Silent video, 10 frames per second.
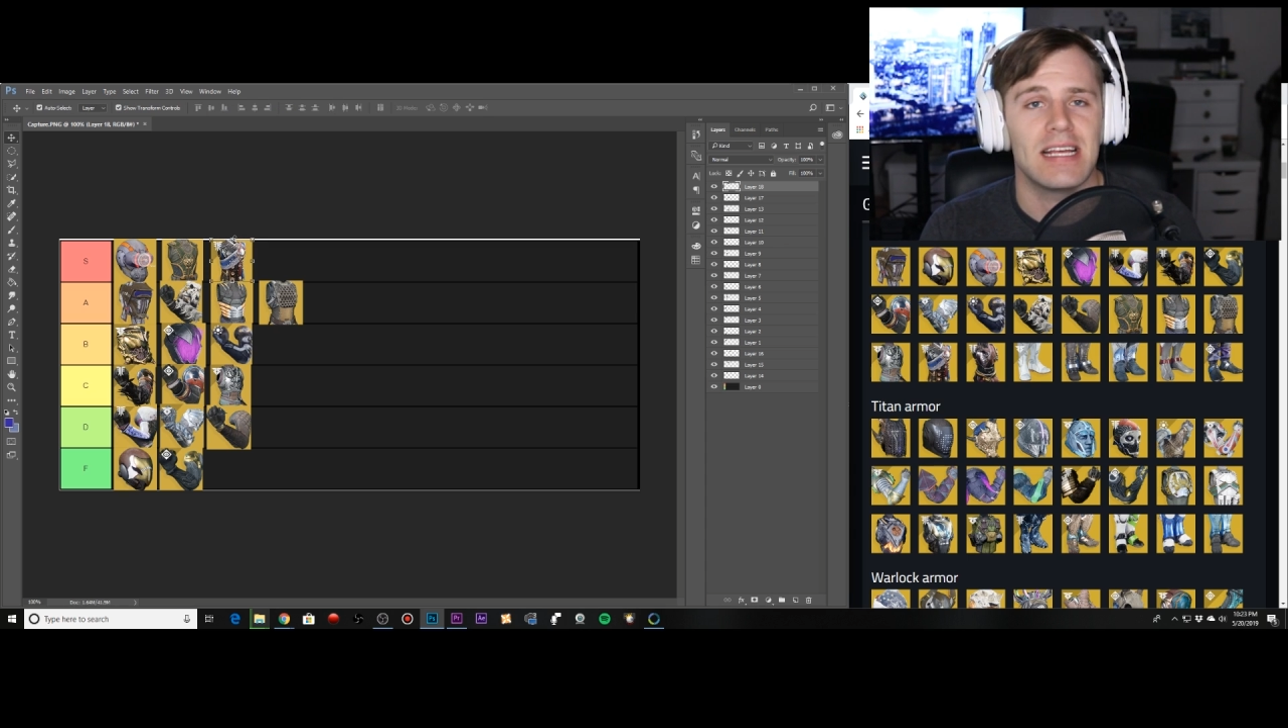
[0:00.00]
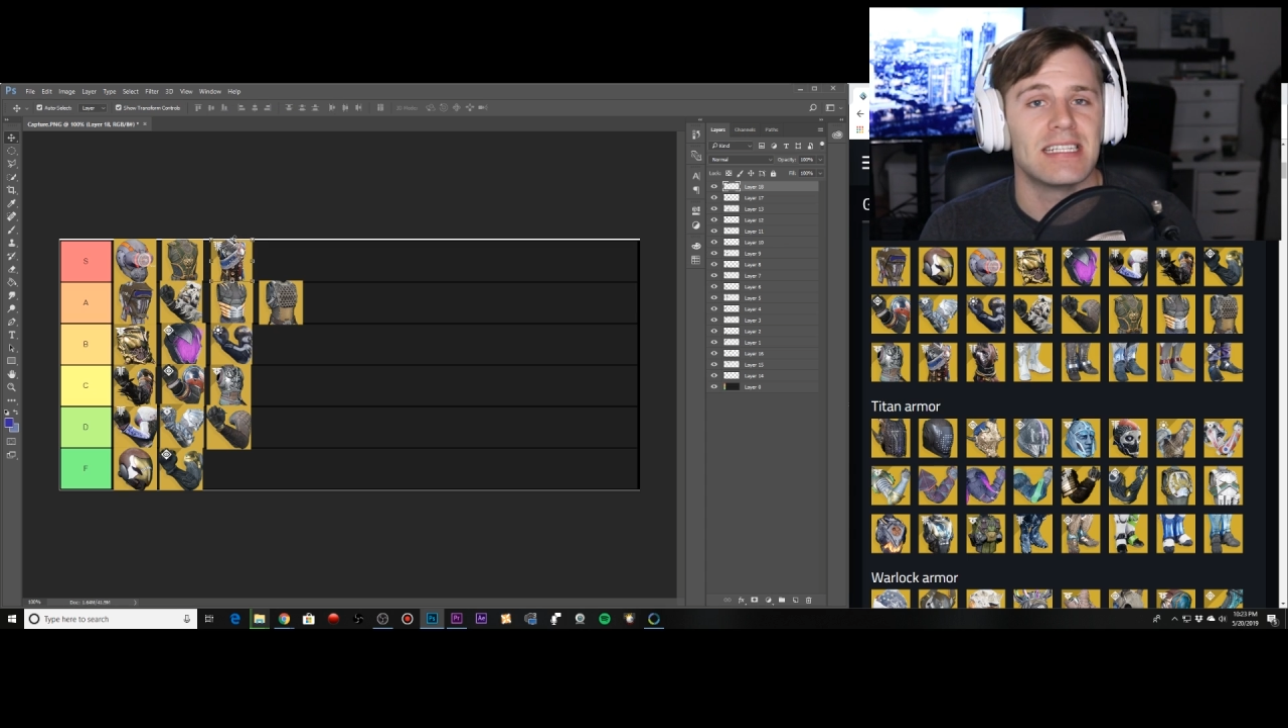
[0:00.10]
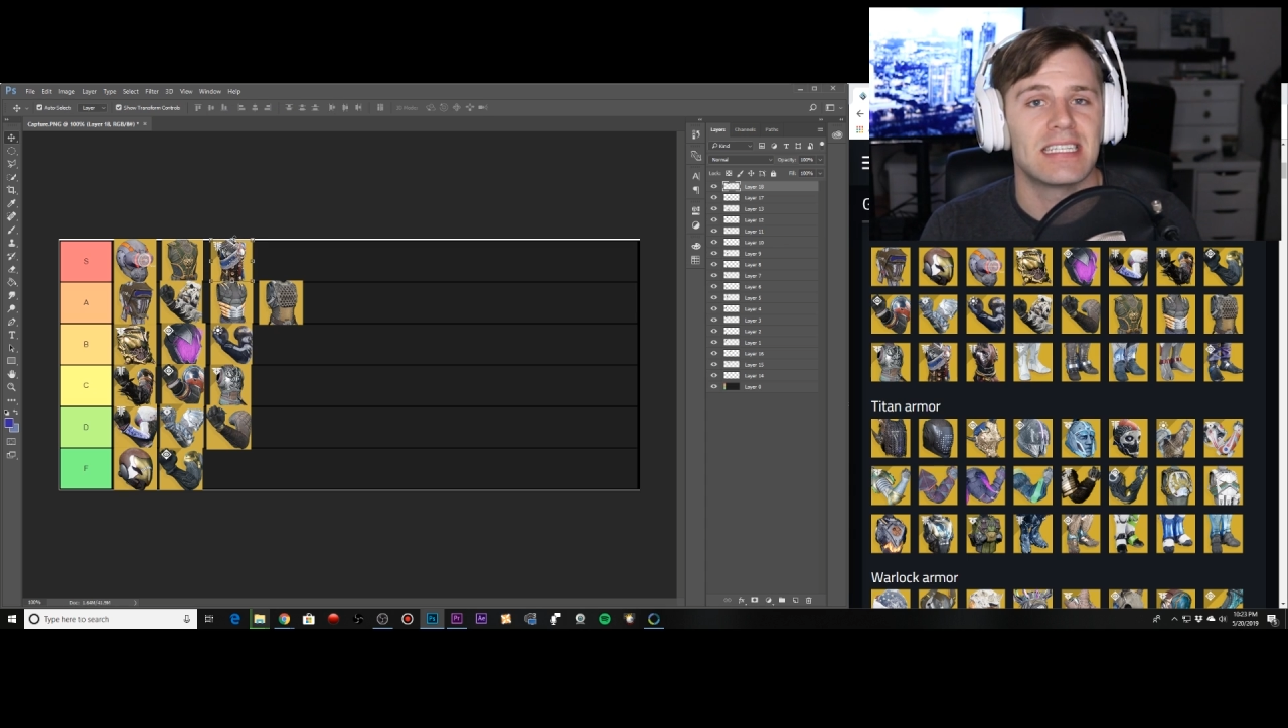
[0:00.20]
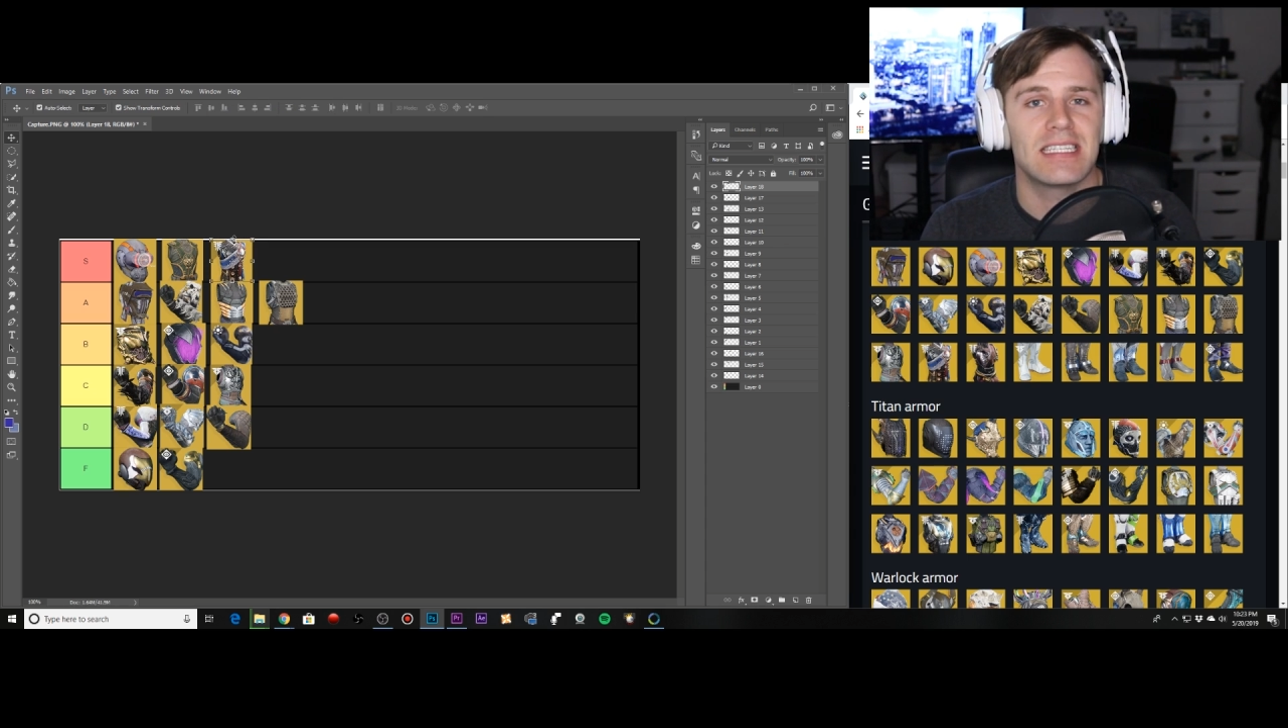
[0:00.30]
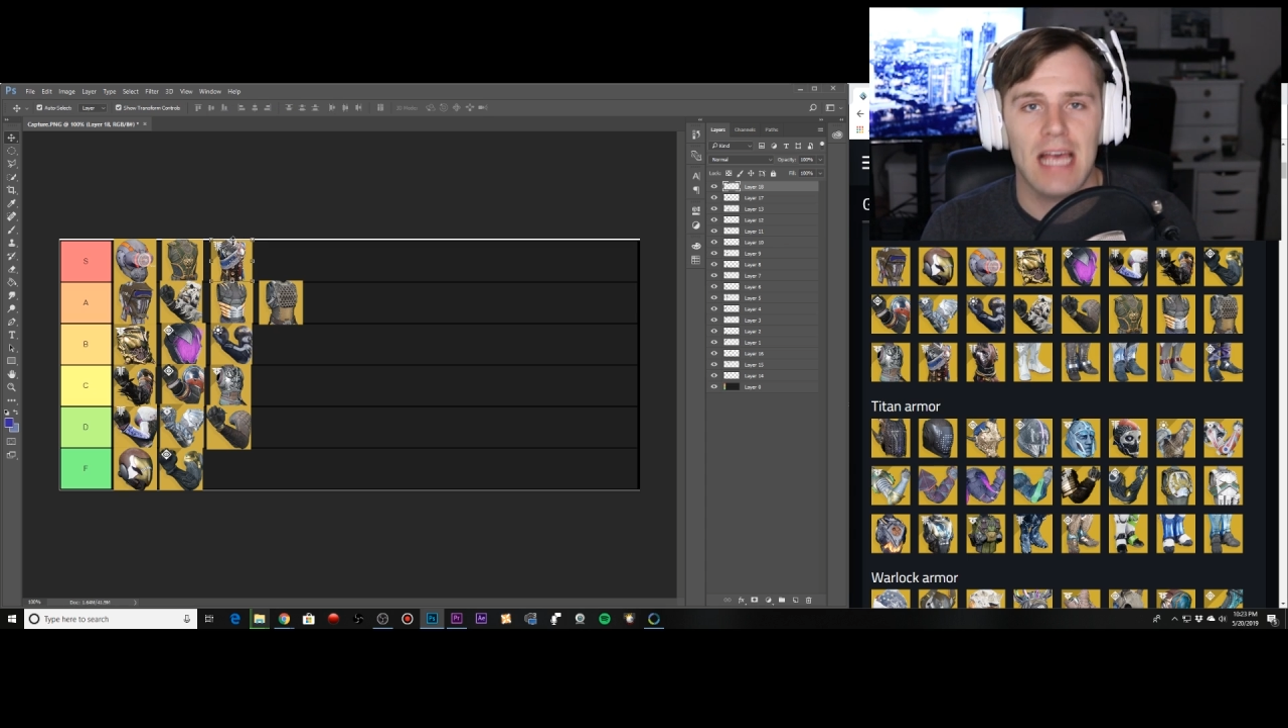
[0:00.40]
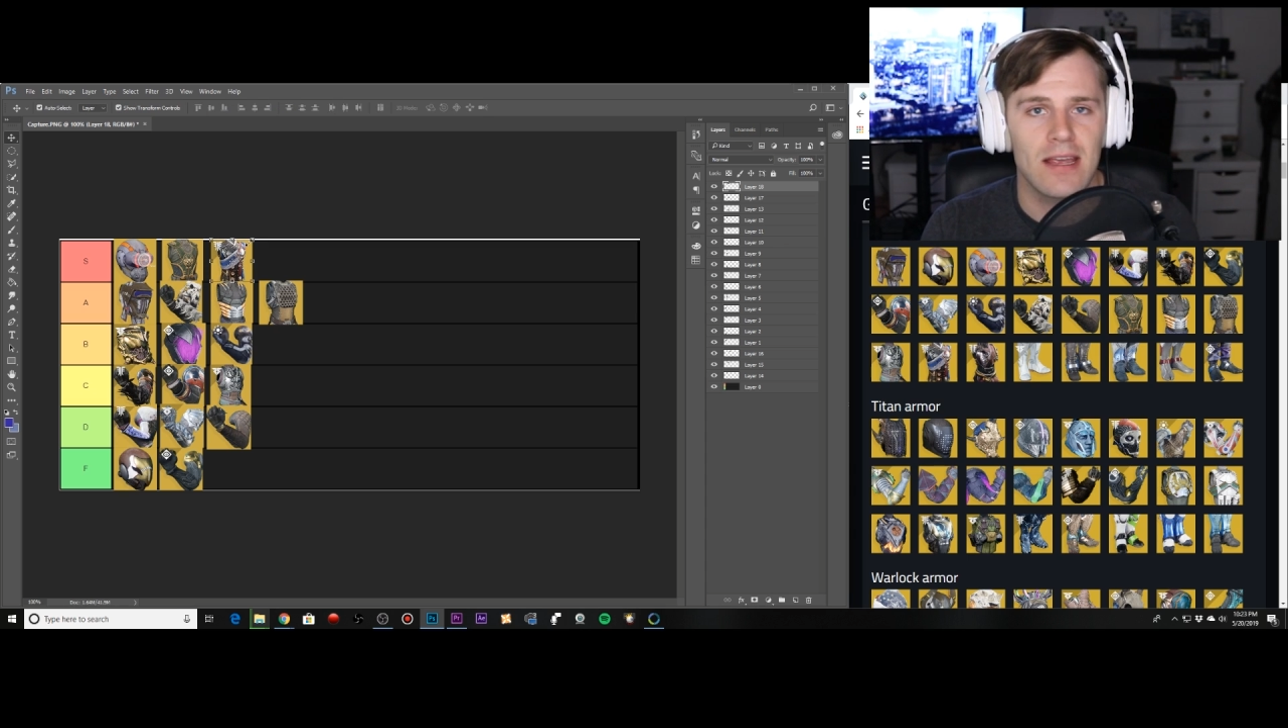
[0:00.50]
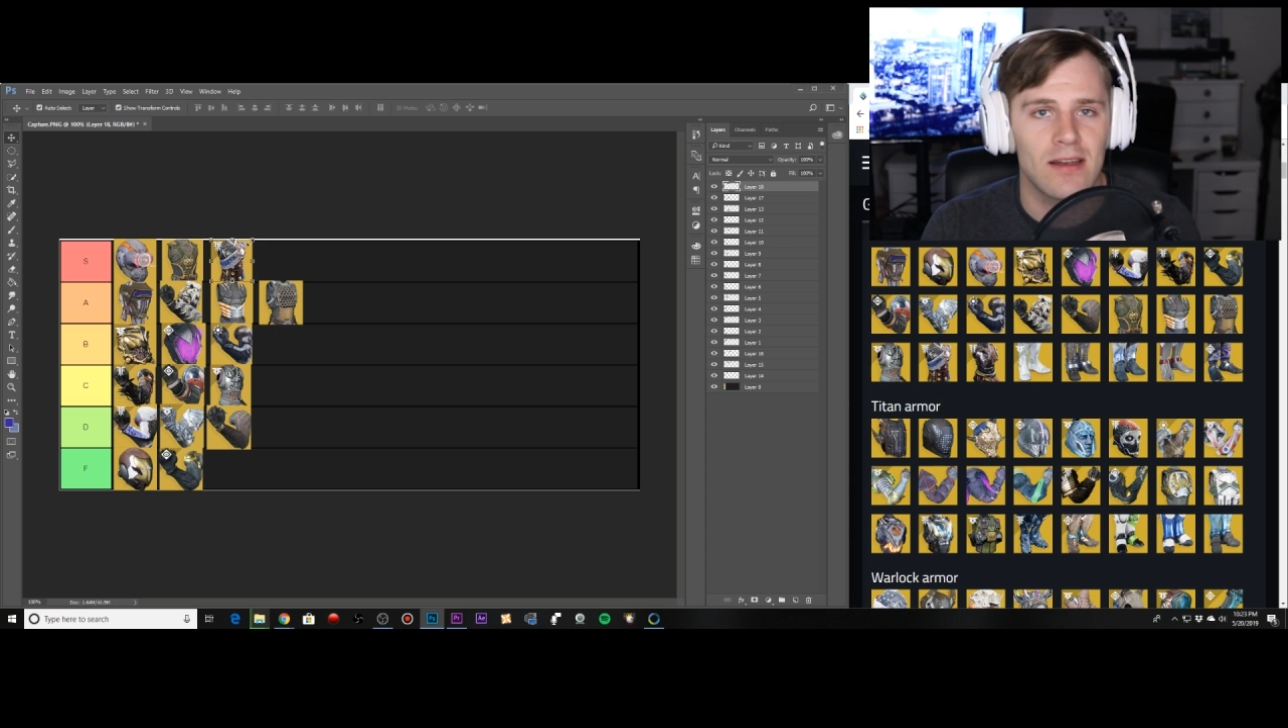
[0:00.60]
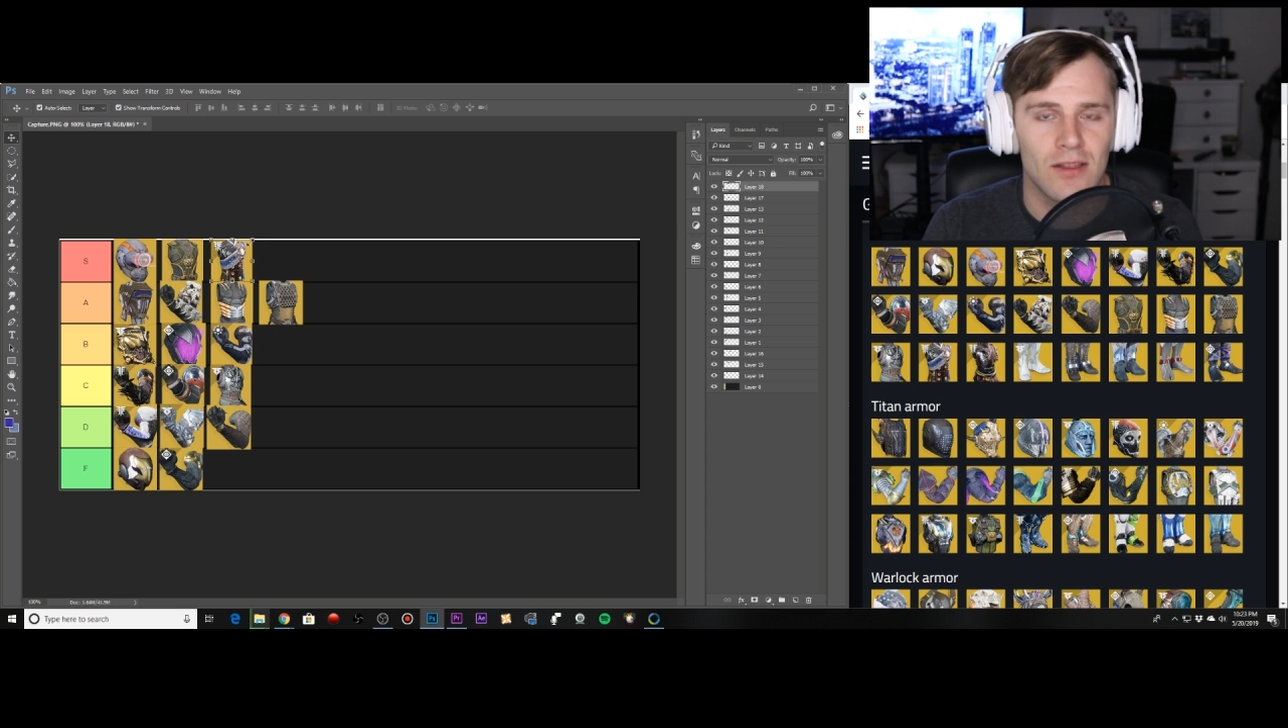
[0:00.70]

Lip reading: insane